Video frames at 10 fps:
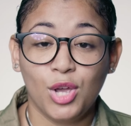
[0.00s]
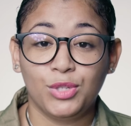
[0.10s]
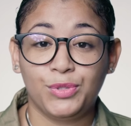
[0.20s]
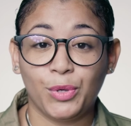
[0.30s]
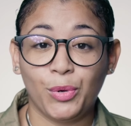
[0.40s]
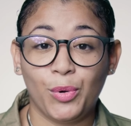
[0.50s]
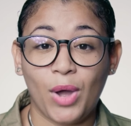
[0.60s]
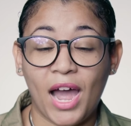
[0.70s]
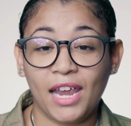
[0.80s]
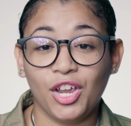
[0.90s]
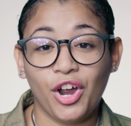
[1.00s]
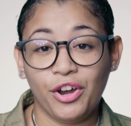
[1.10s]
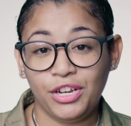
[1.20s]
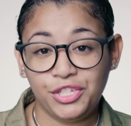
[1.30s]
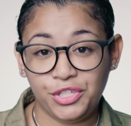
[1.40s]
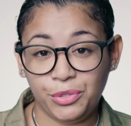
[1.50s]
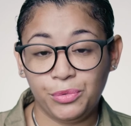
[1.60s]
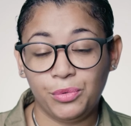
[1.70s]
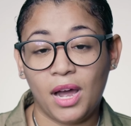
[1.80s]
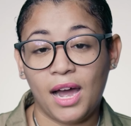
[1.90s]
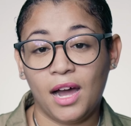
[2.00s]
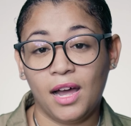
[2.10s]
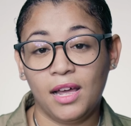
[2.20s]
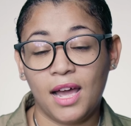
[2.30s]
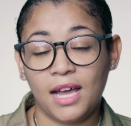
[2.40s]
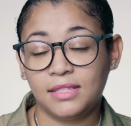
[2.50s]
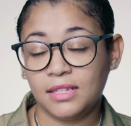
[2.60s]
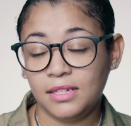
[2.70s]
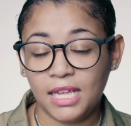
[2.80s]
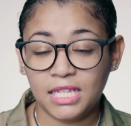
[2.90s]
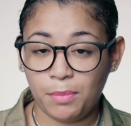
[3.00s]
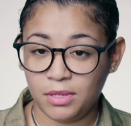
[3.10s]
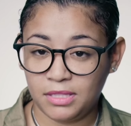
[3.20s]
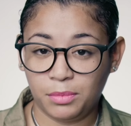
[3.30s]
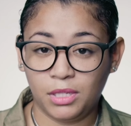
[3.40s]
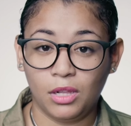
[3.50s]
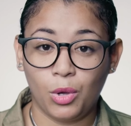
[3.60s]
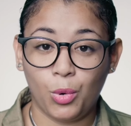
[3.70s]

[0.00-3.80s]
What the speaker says: So I encourage you as early as possible,